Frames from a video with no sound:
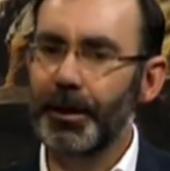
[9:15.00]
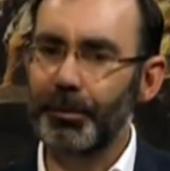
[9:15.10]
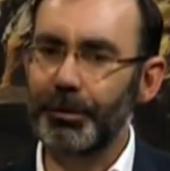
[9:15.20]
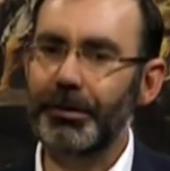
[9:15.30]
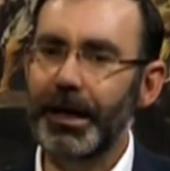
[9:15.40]
But
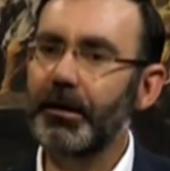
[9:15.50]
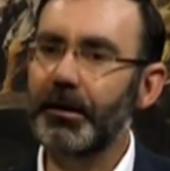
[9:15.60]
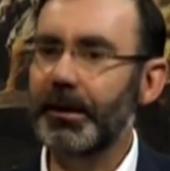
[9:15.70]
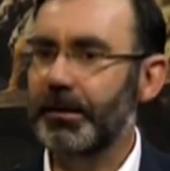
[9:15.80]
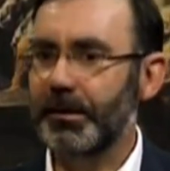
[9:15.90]
the
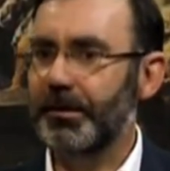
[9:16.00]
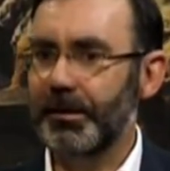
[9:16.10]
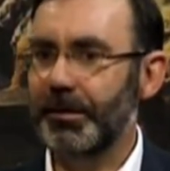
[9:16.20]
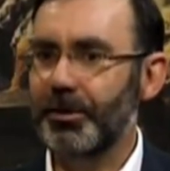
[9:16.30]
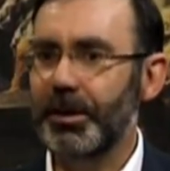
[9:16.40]
reality is, as
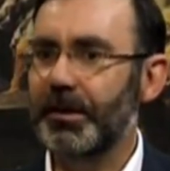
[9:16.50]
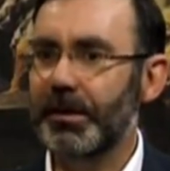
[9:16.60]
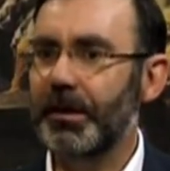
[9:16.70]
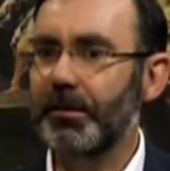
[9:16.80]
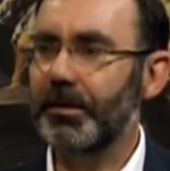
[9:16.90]
Jesus
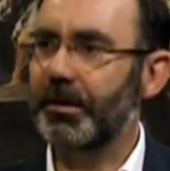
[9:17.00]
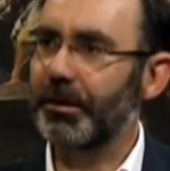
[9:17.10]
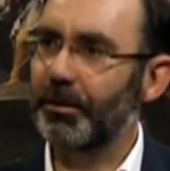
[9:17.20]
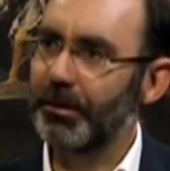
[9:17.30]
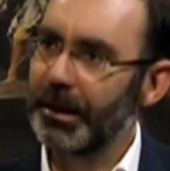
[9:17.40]
tells us, you
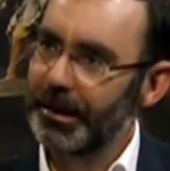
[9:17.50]
know,